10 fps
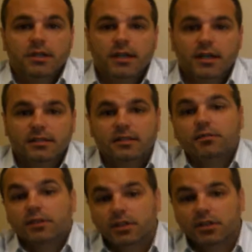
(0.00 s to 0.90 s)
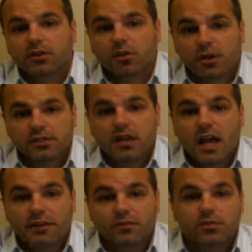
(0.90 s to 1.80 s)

uh, typically you're going to have